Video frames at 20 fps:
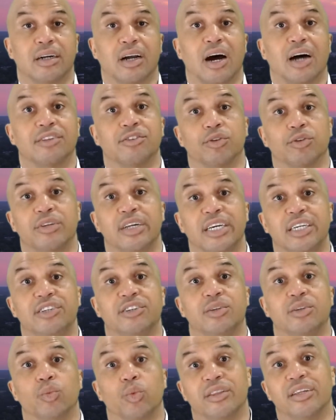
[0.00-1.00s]

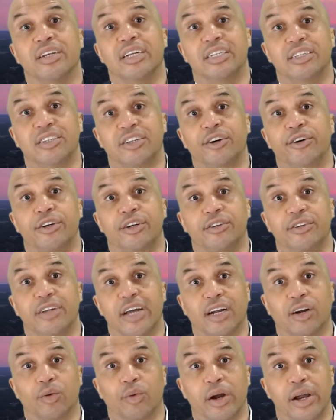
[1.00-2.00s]
consultation with an interior
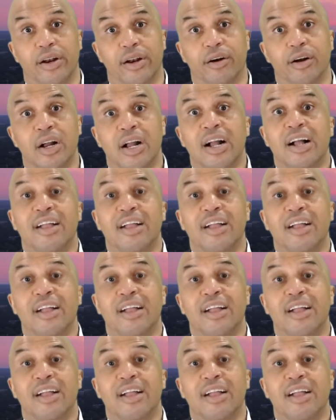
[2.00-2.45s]
decorator.